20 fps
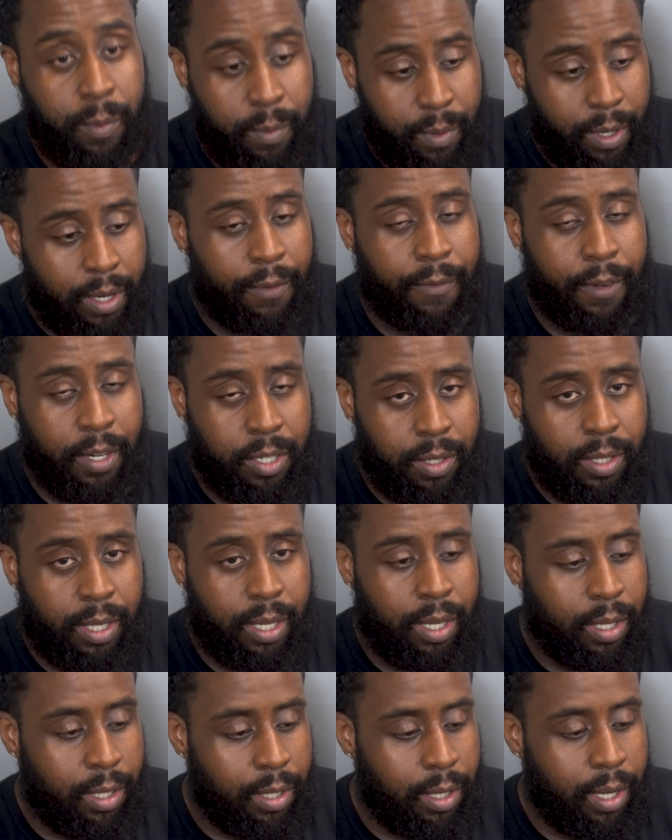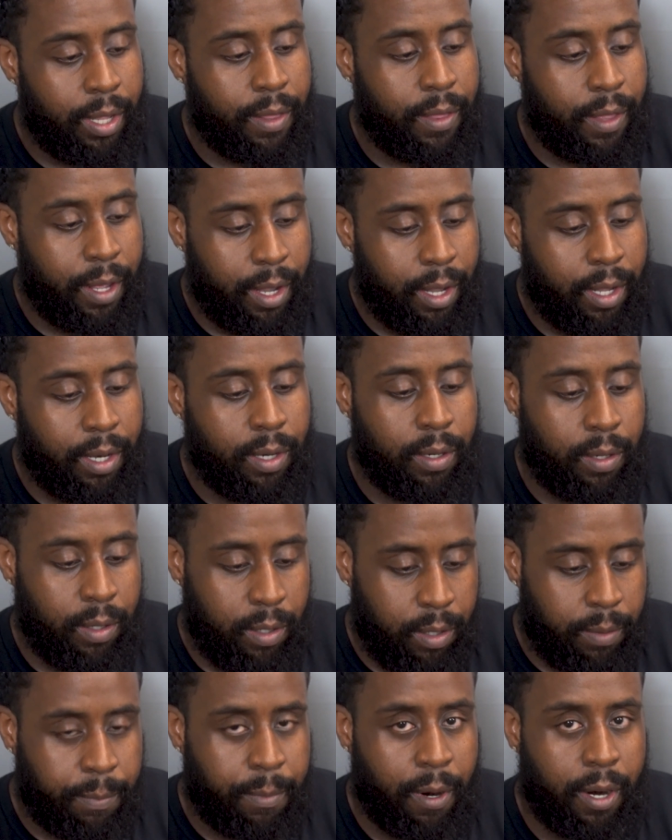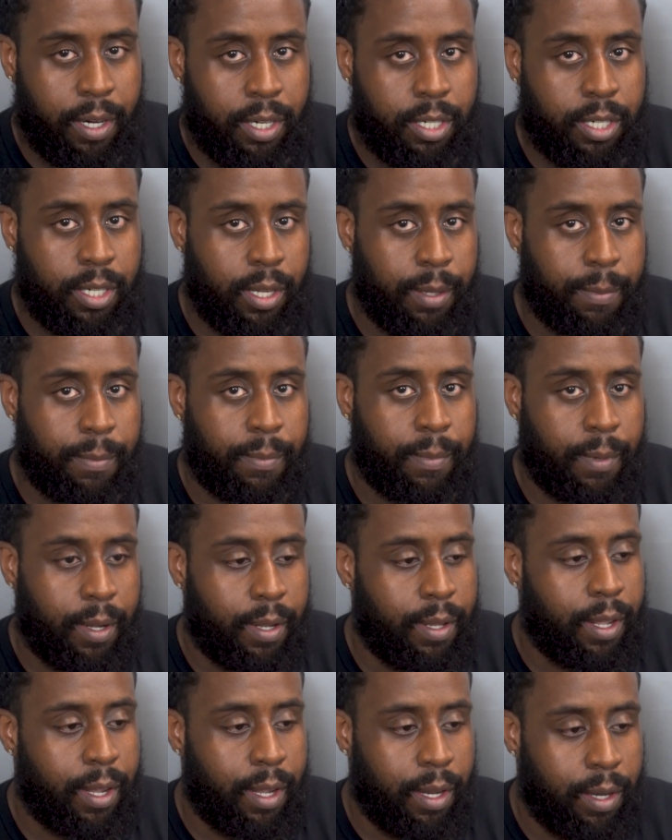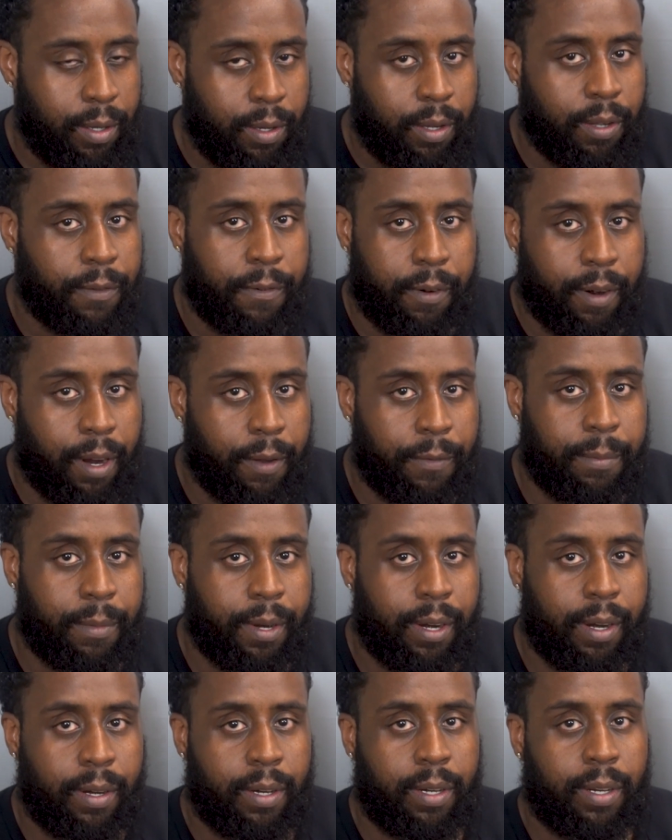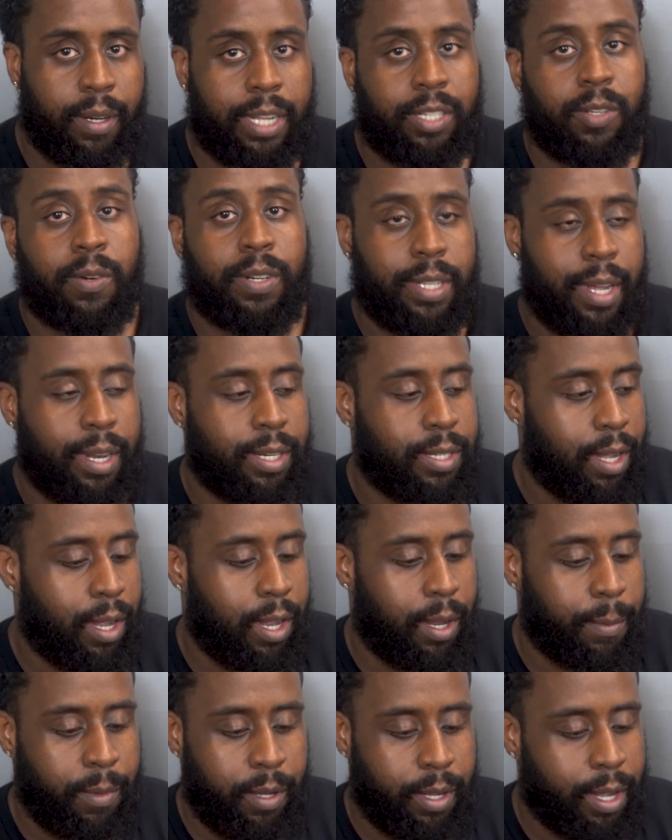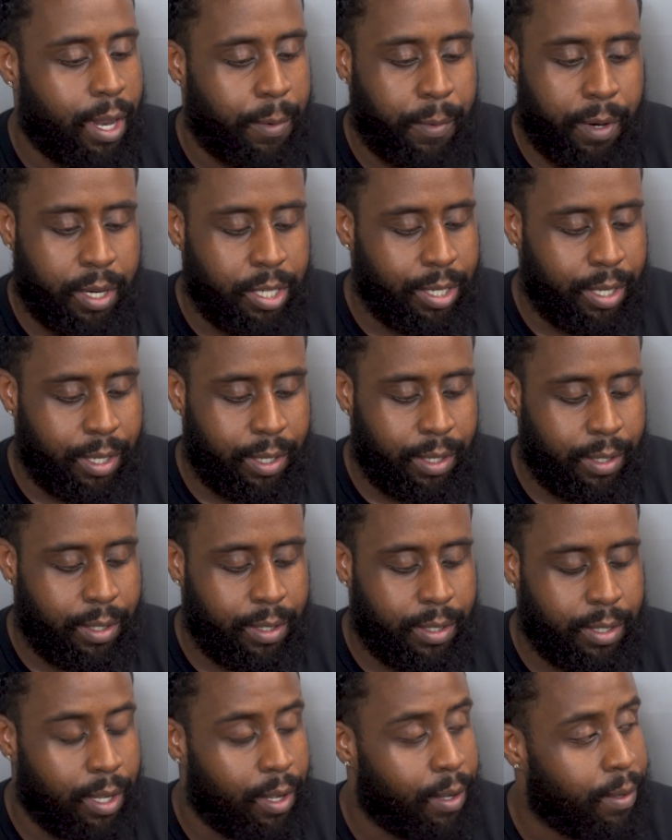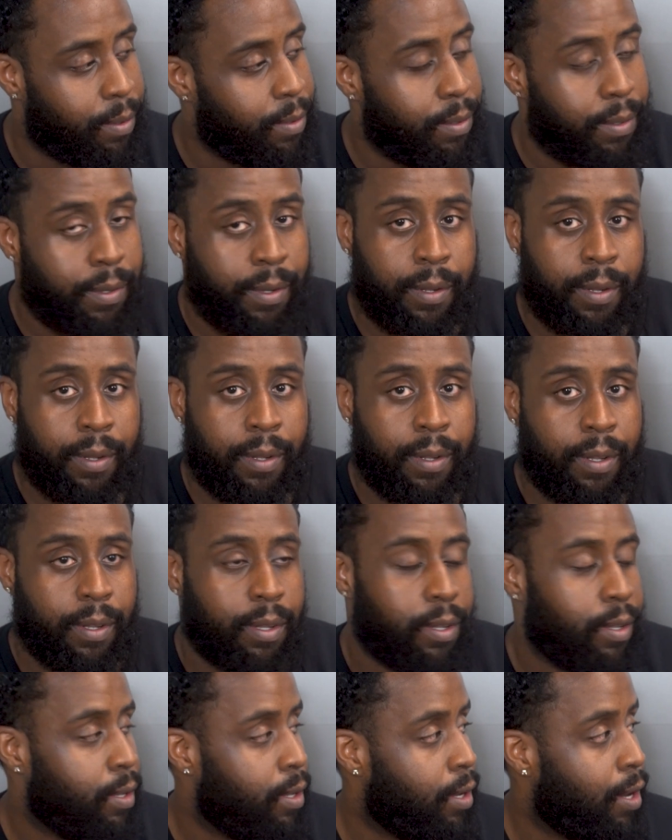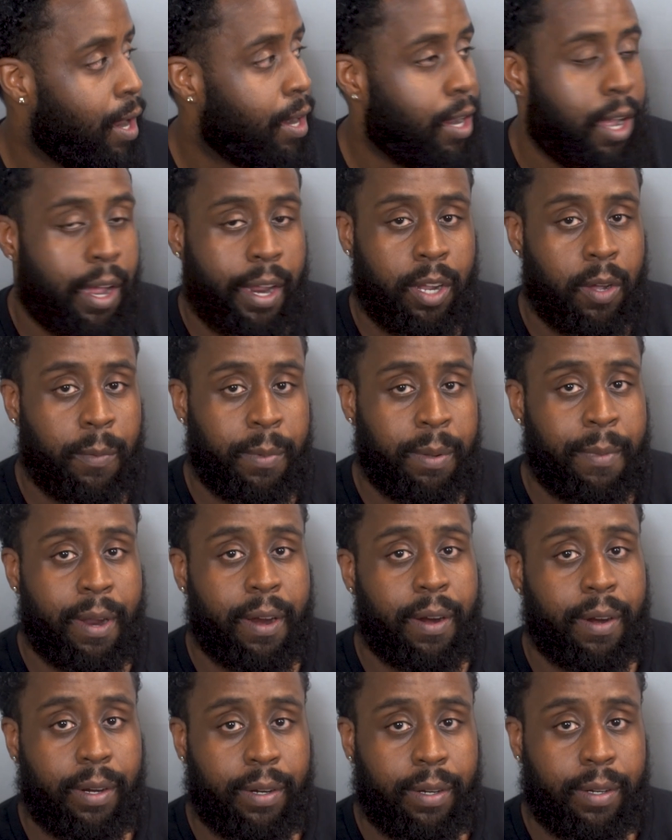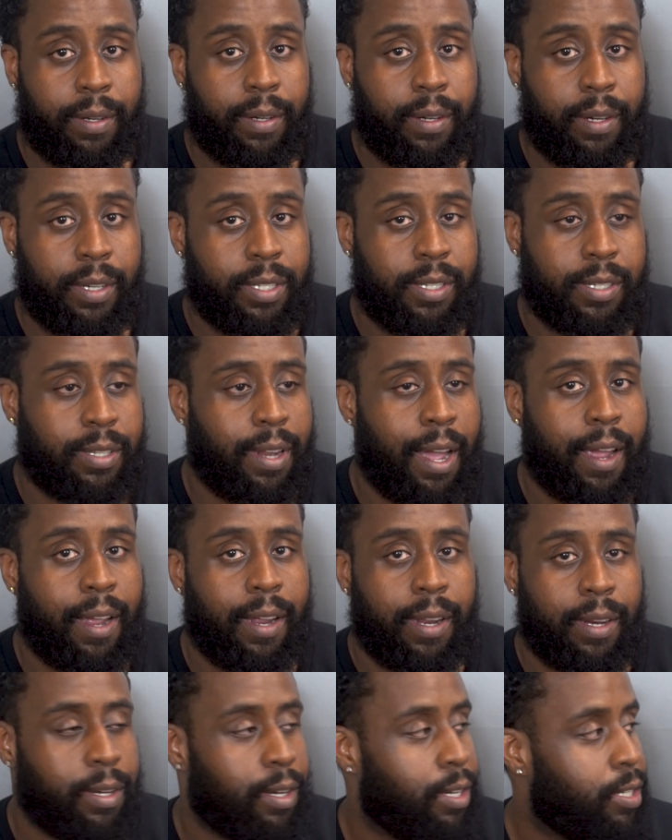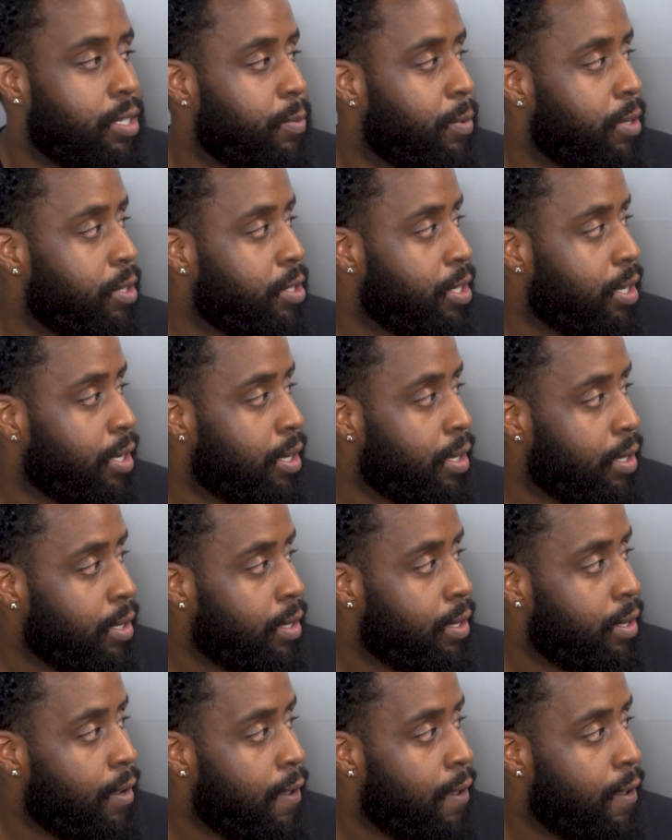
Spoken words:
individually and then partnership, and then you can figure out from there. That's going to take time. You can't rush it. So a lot of y'all ain't going to be married because it's dying. This is real shit.